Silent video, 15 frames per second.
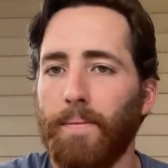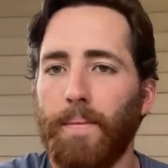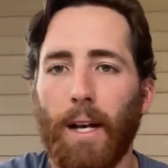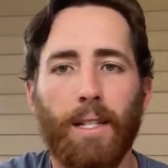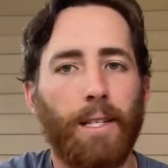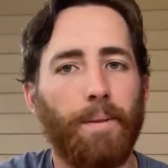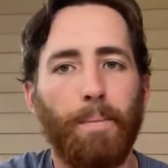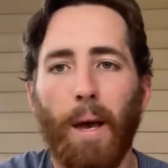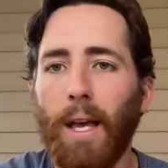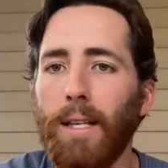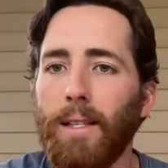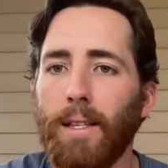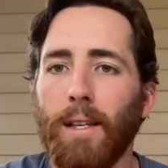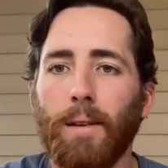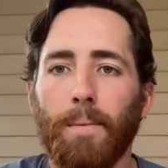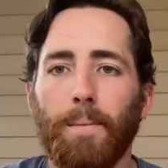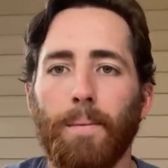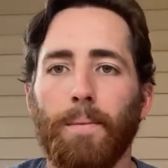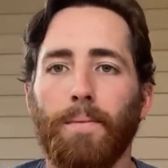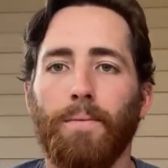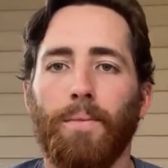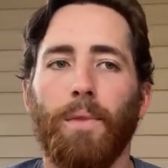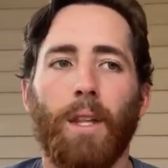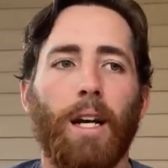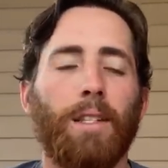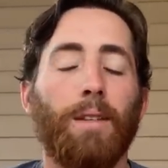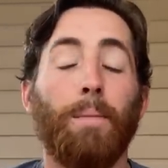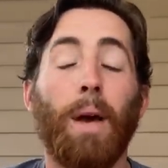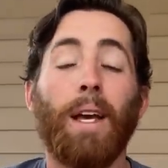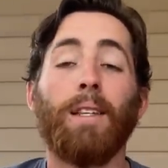That's amazing.
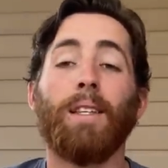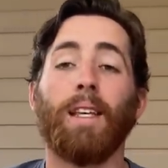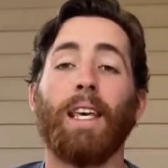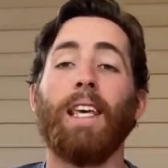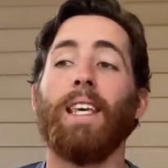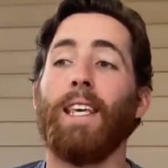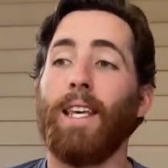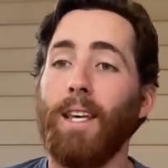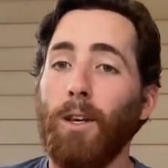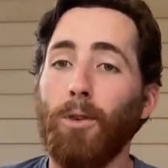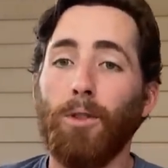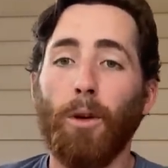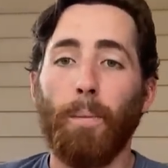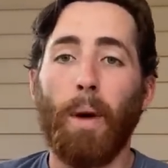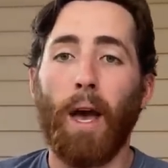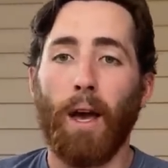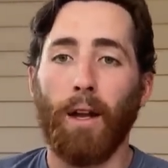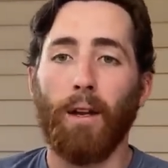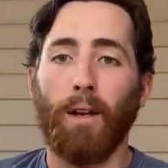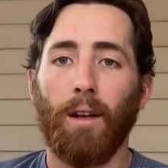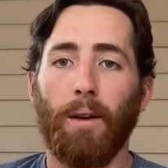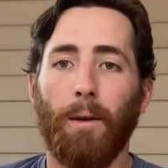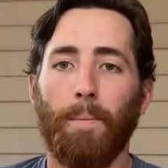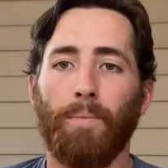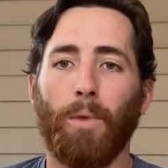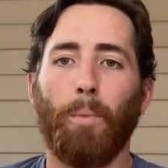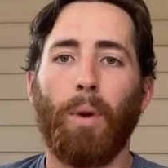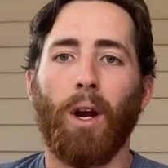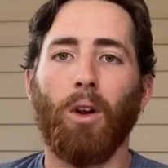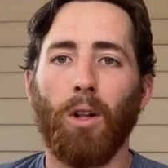That's amazing. He healed the man,
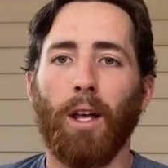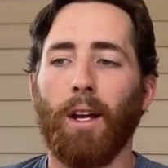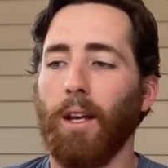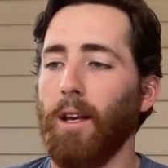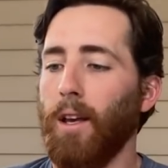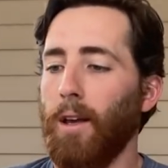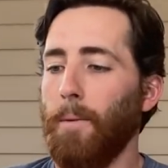the paralytic.